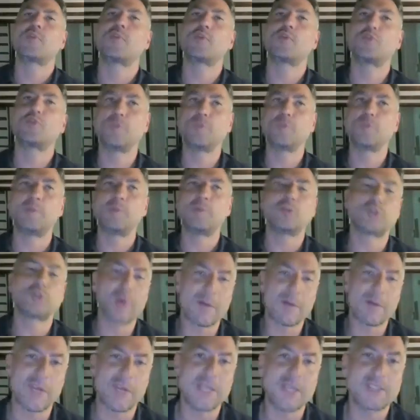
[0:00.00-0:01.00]
you to be able to
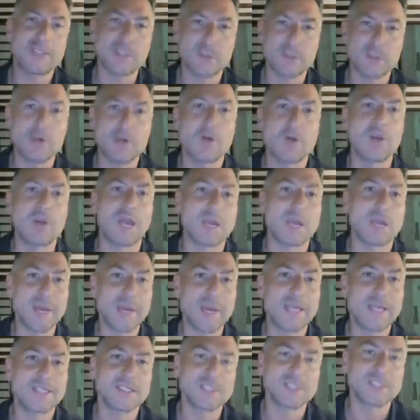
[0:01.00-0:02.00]
have an answer, unlike
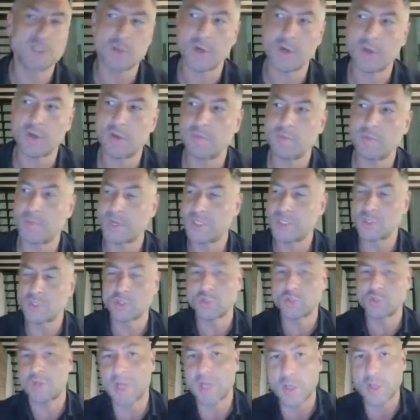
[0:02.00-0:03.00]
bank and so on. But it's
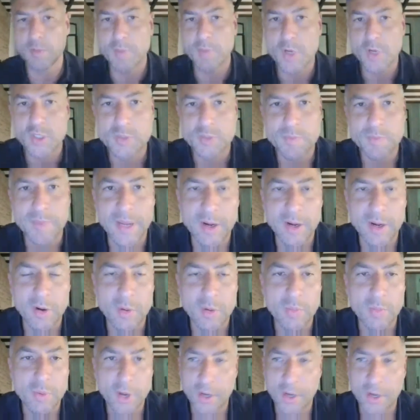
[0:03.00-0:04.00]
also like a much
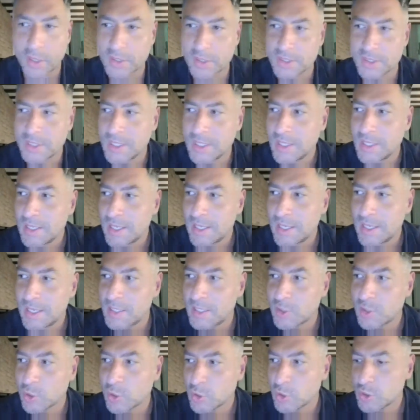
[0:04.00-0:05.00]
better product, and
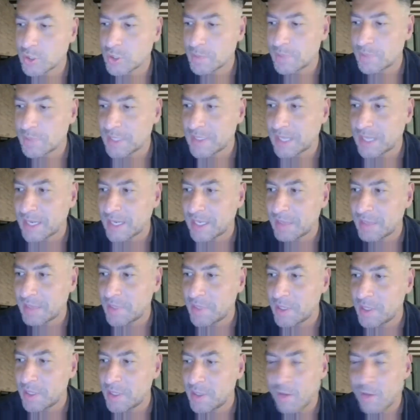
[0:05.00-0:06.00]
it's also something that can
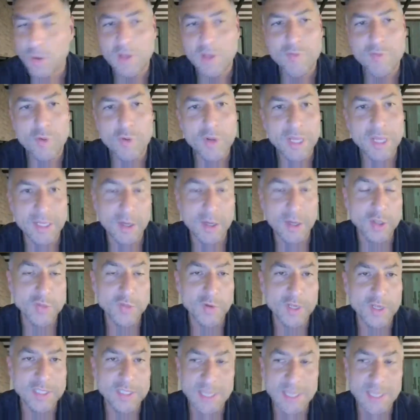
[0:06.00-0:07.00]
be, if you look at us,
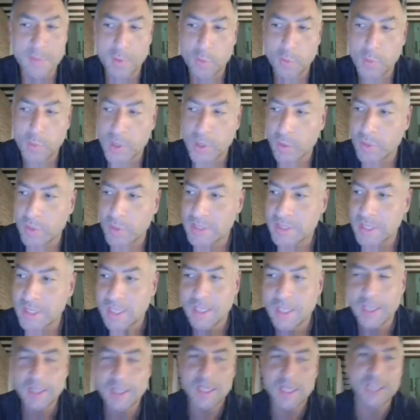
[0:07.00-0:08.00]
for example,
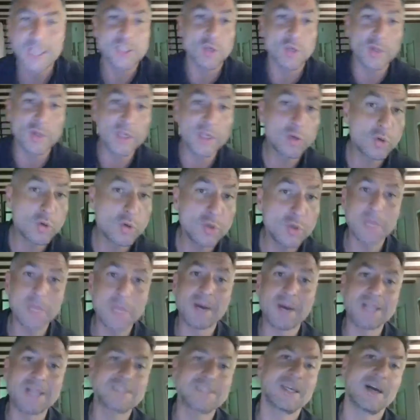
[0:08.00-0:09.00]
it's only good and
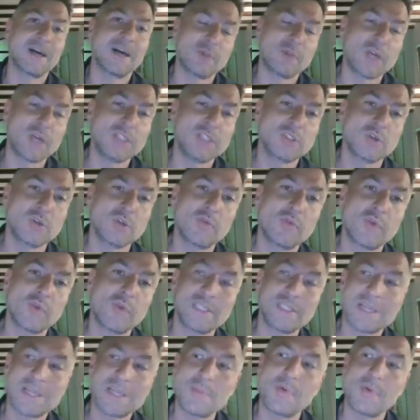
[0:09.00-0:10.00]
bad time, right? So for
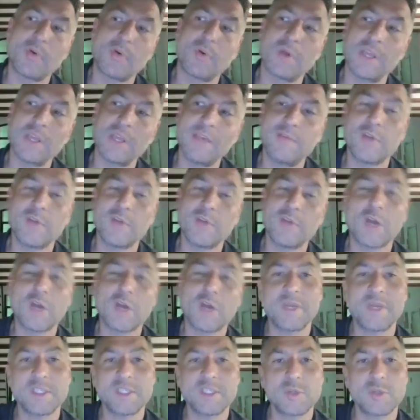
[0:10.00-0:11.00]
example, if the
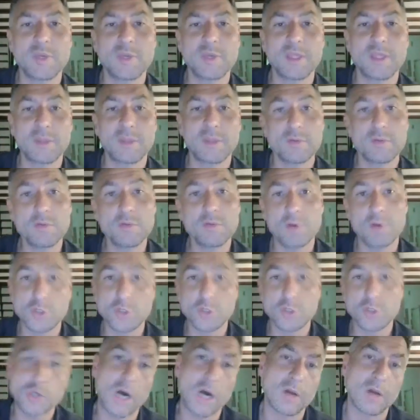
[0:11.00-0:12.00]
company is going through a
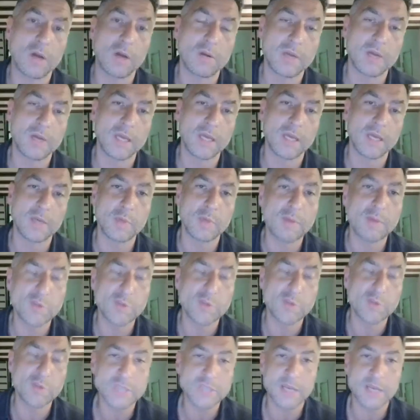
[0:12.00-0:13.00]
drop and
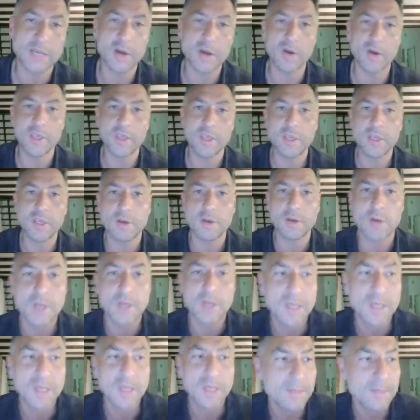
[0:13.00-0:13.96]
revenues are not here,